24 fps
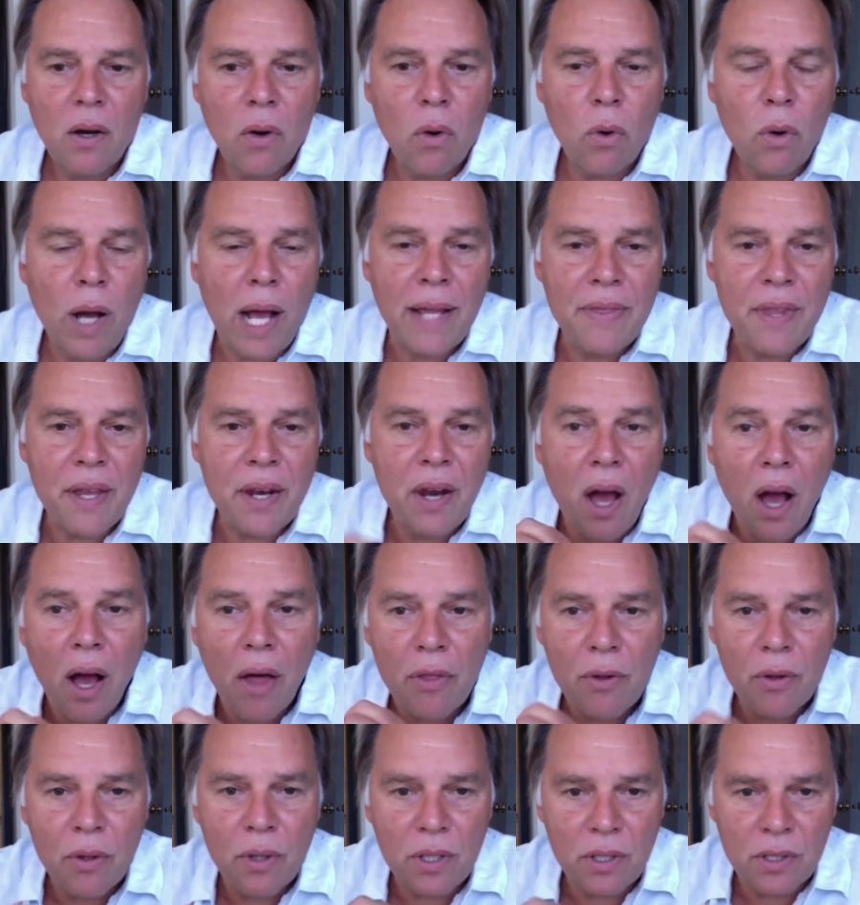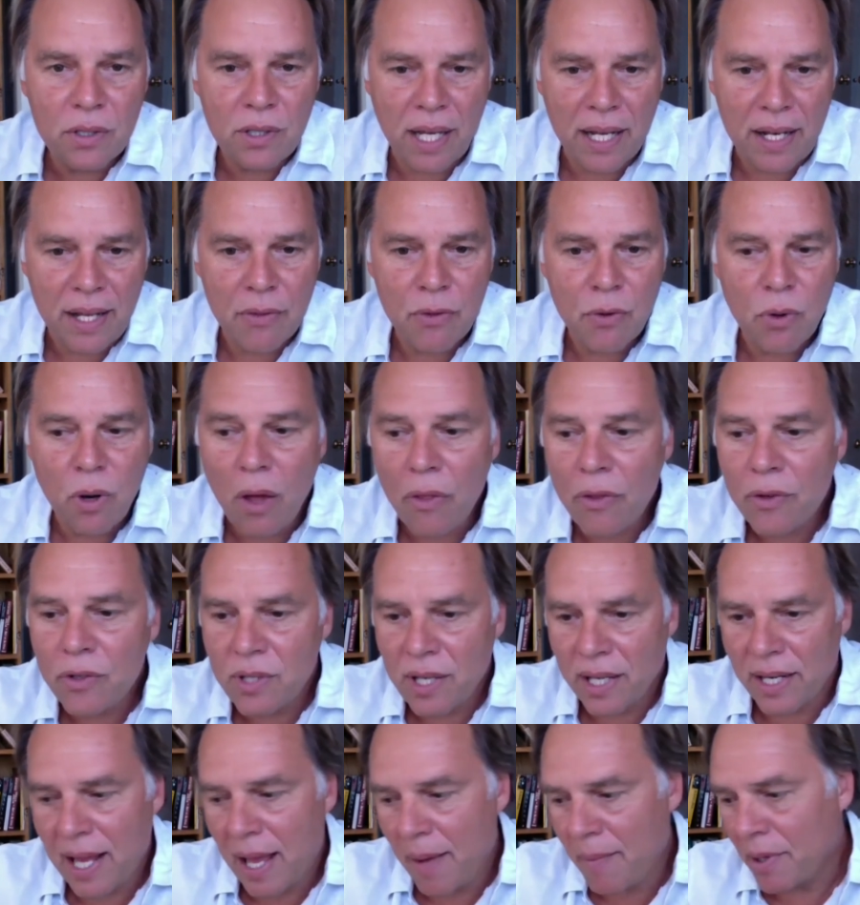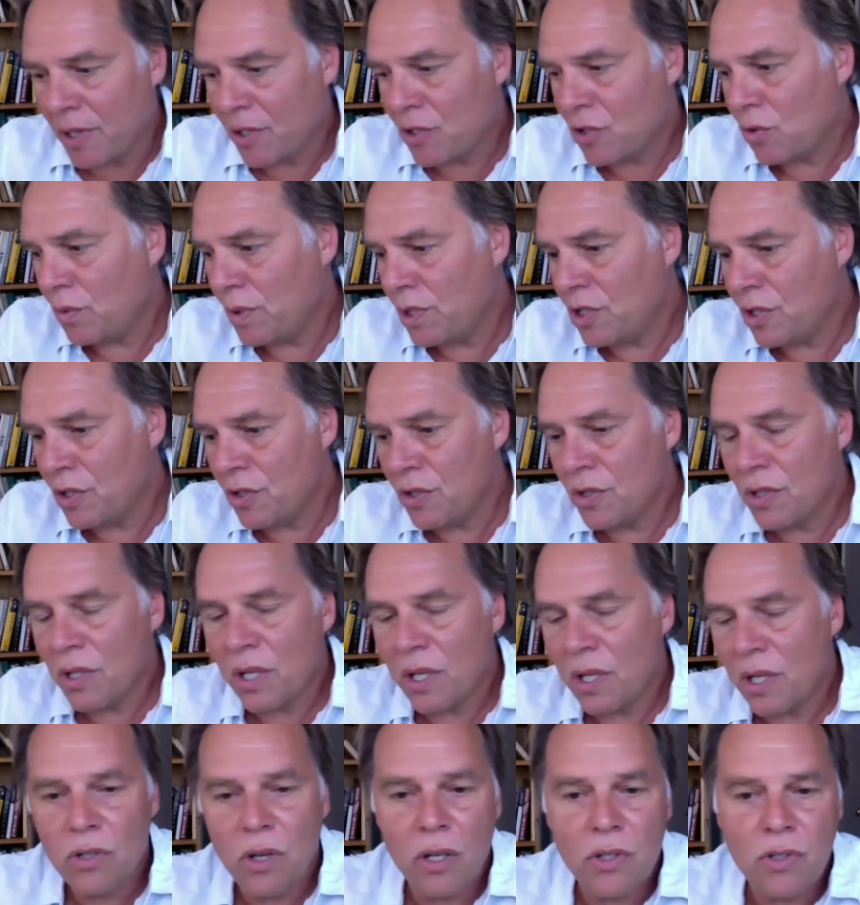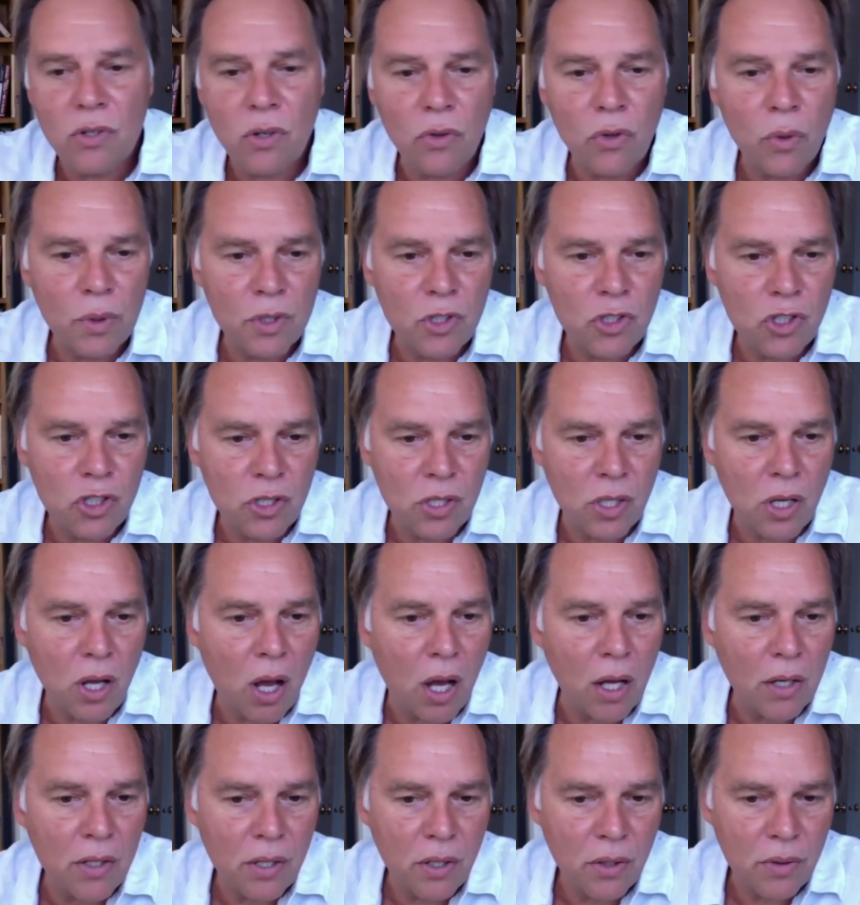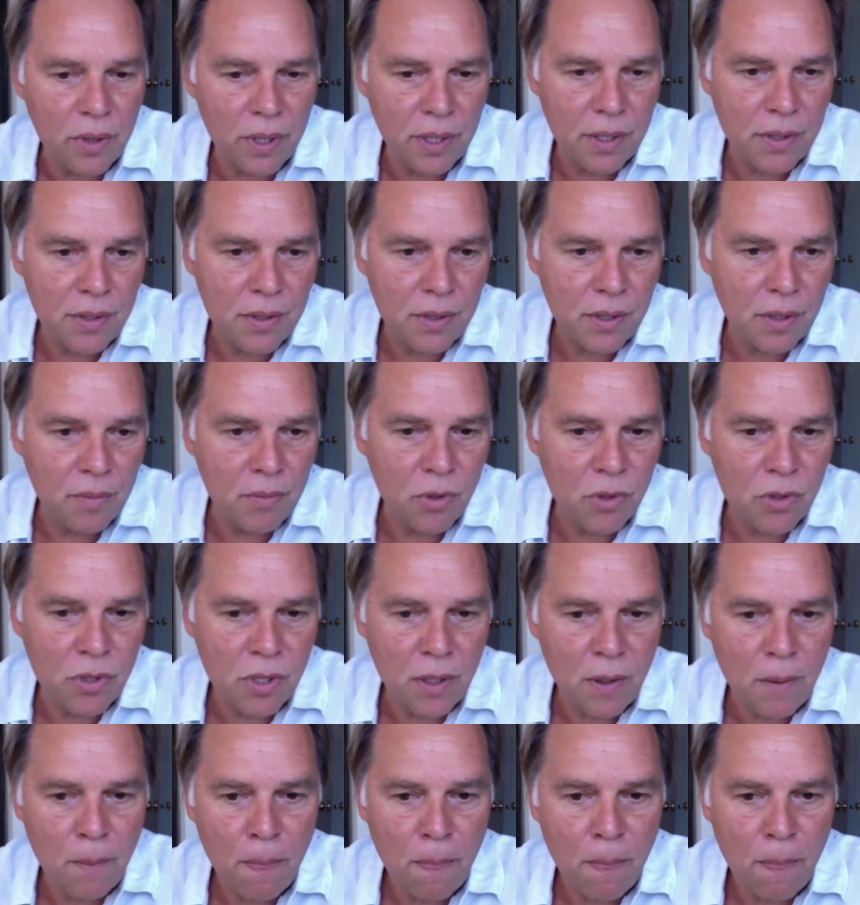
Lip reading: and then other little dynamic. There are other dynamics, which is, do you guys all know what staccato is in music?